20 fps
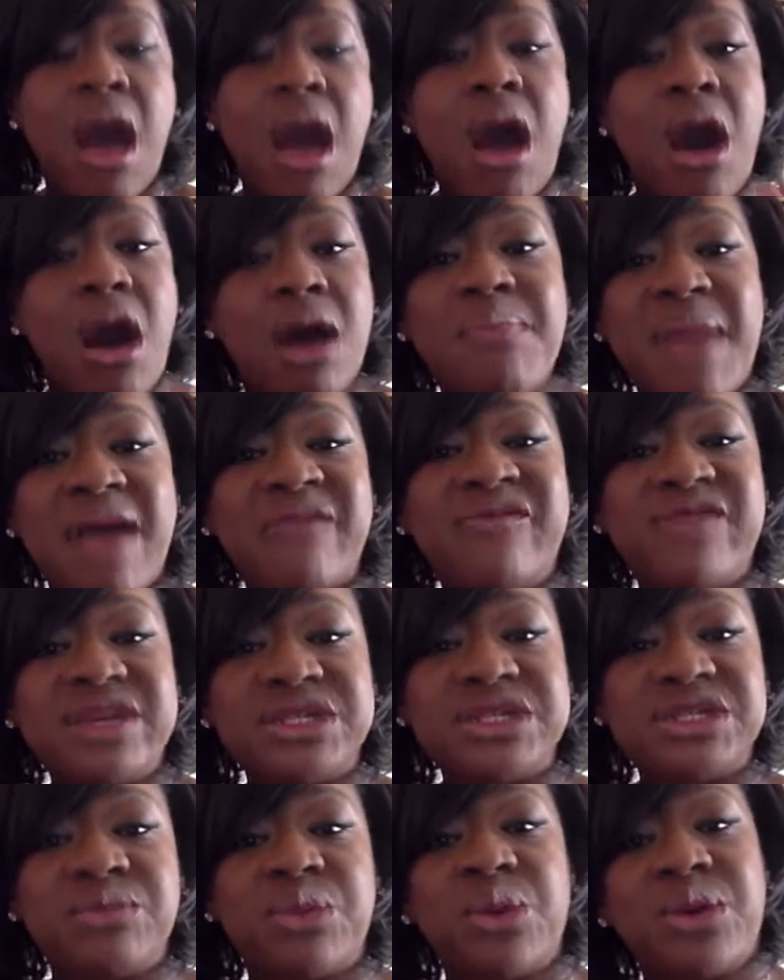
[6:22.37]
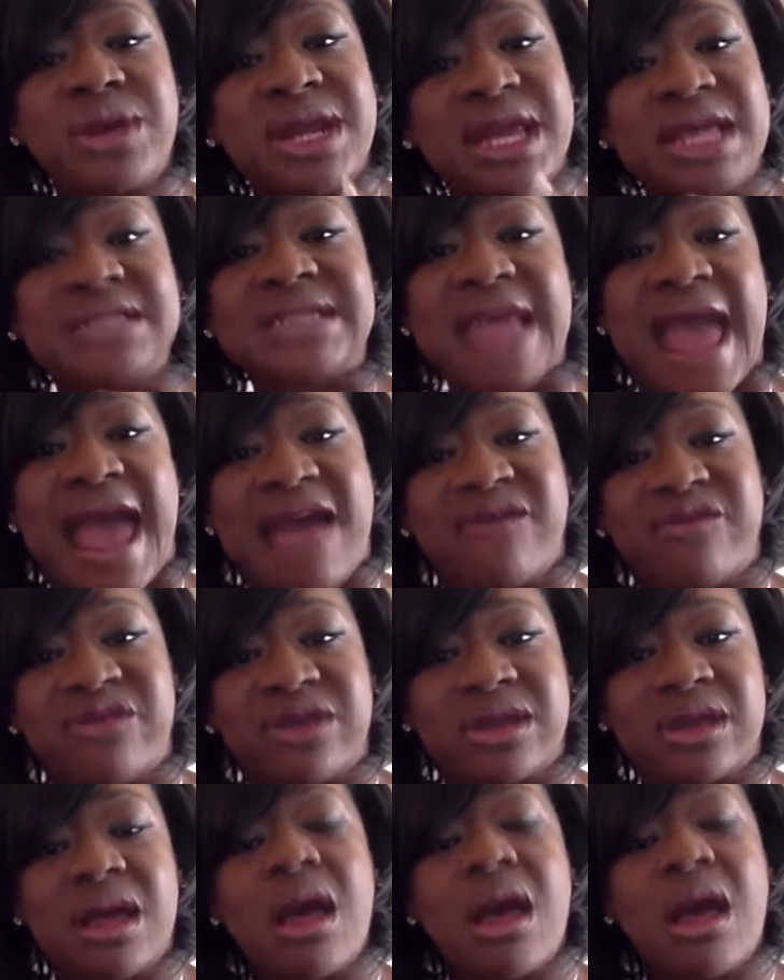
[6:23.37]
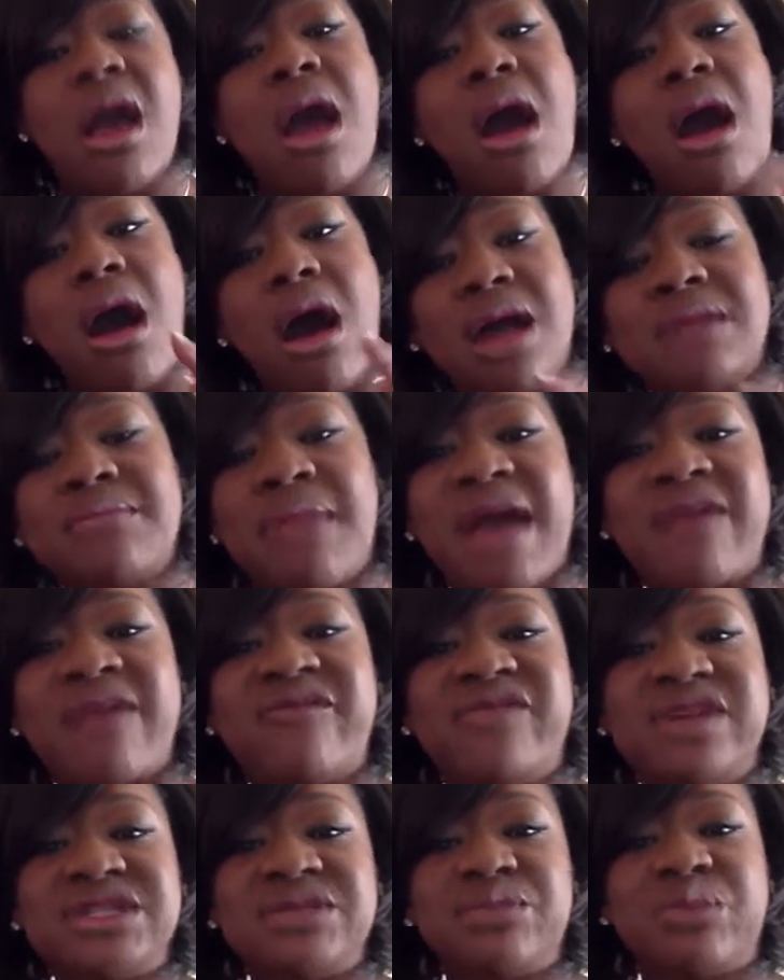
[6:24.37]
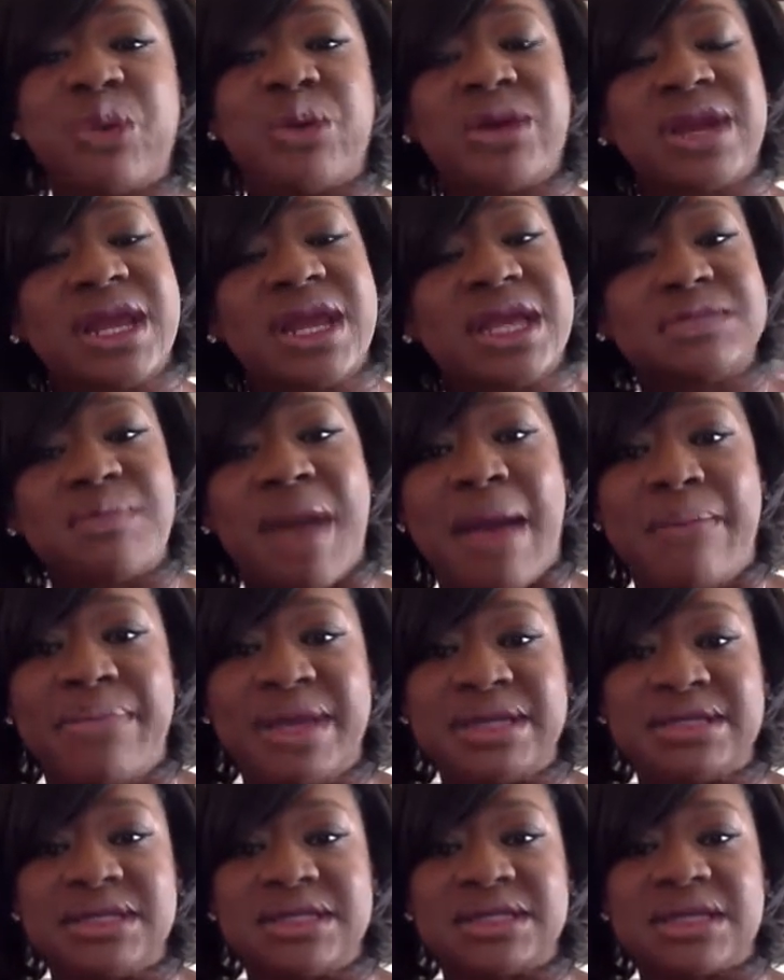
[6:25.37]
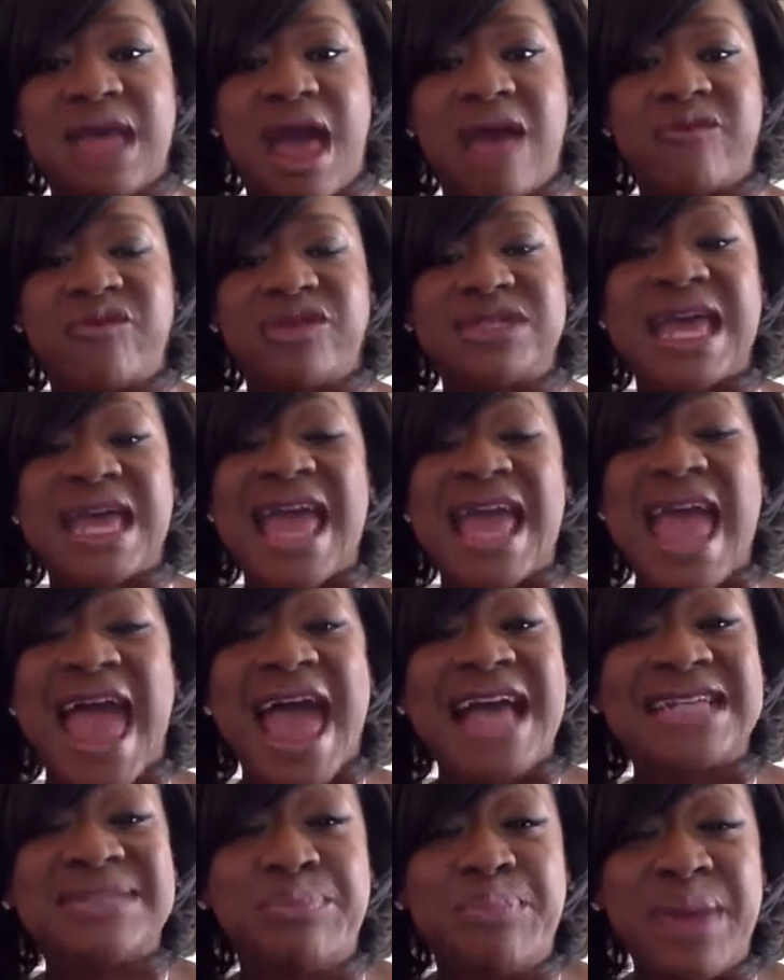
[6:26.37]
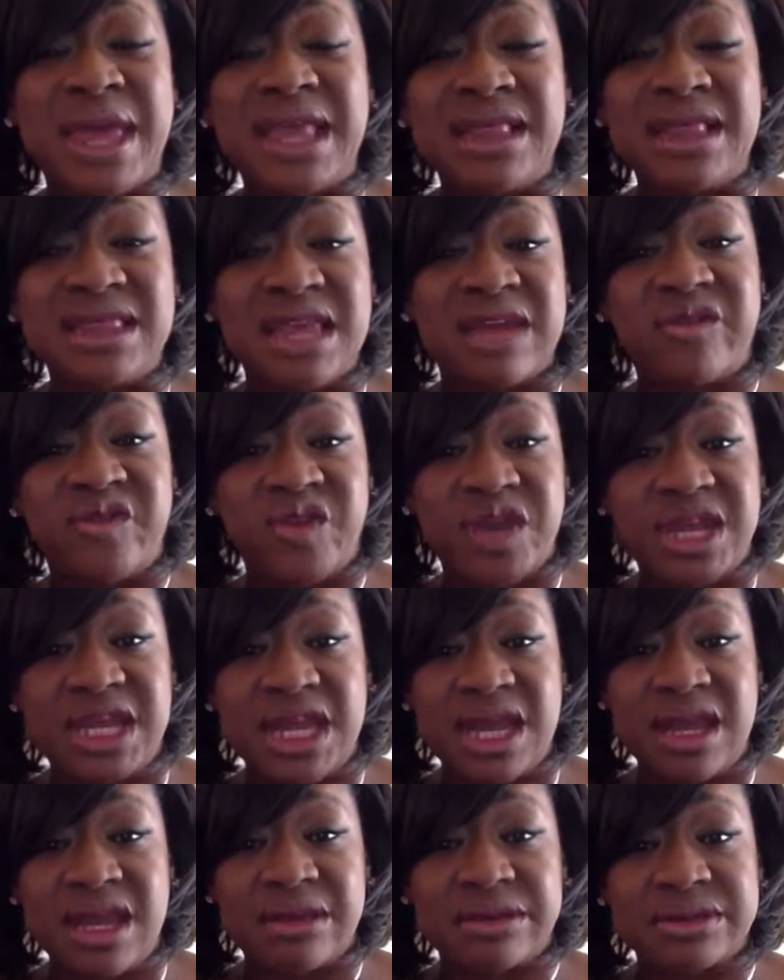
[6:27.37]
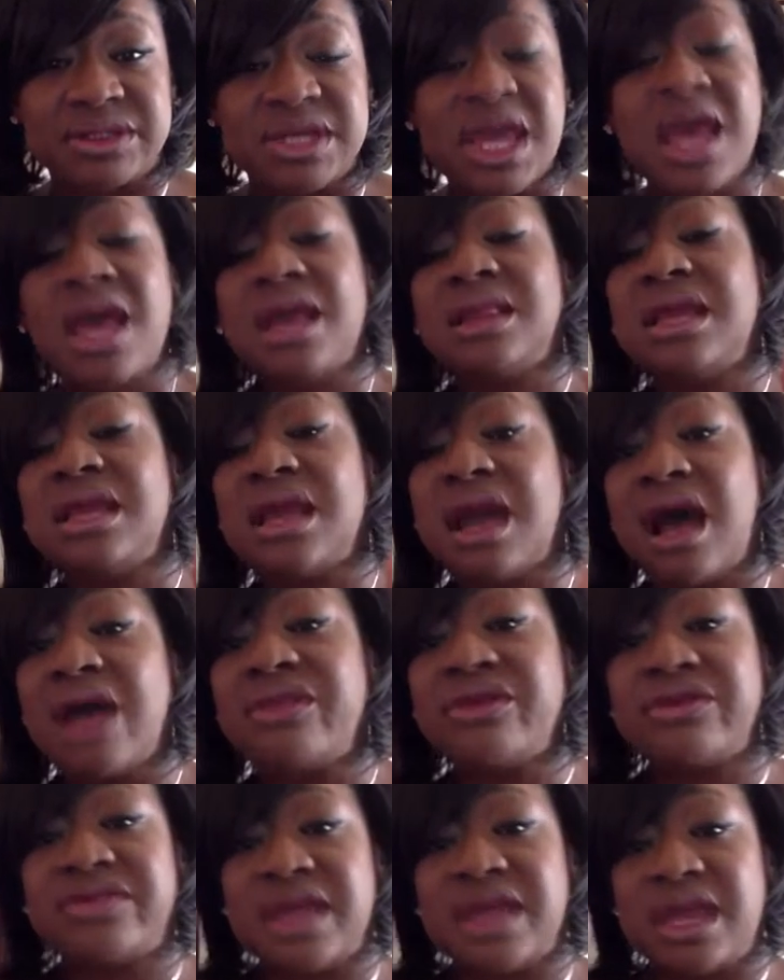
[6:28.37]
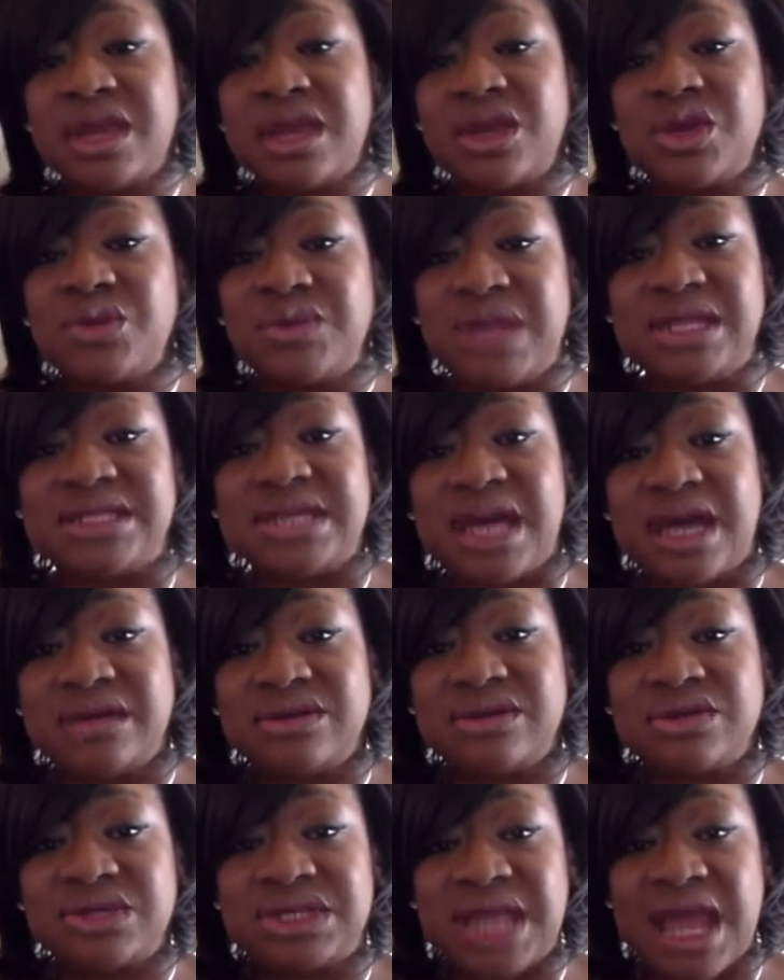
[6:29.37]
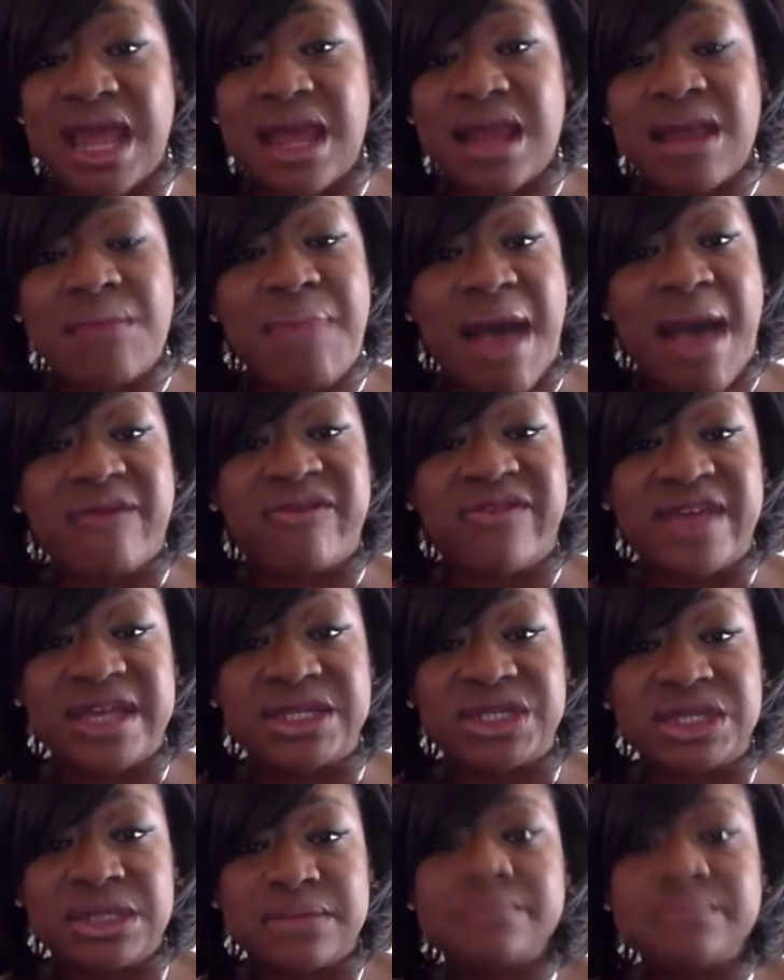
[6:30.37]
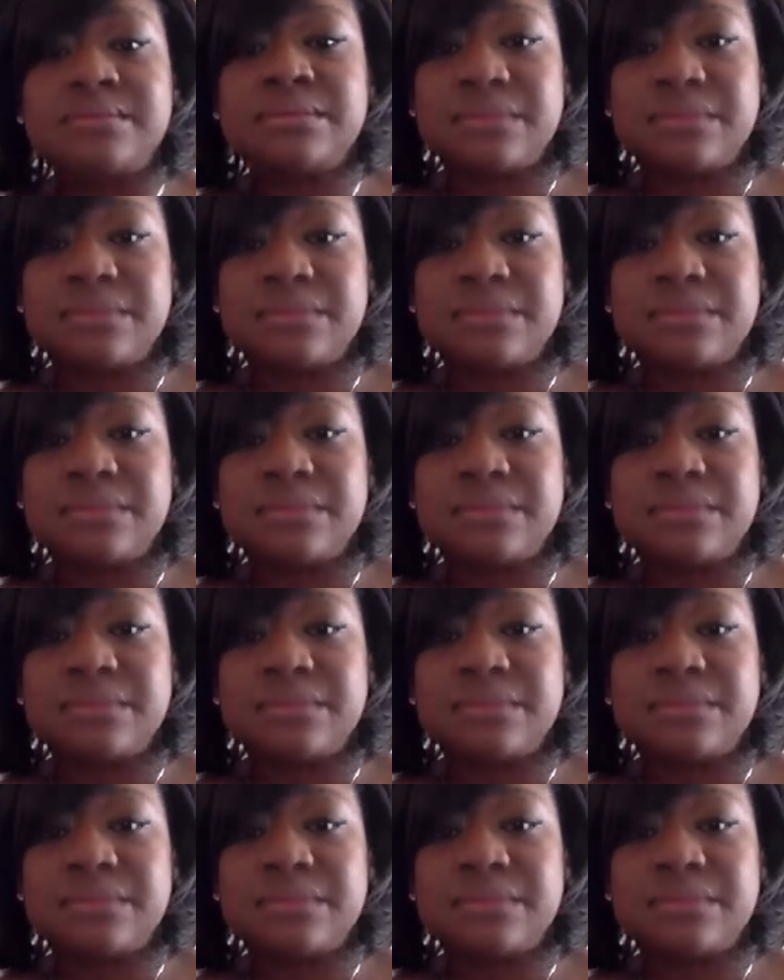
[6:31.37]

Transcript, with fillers: On my vision board is Africa. On my vision board is my business conference. Has been there for years. The other thing you need to understand about vision,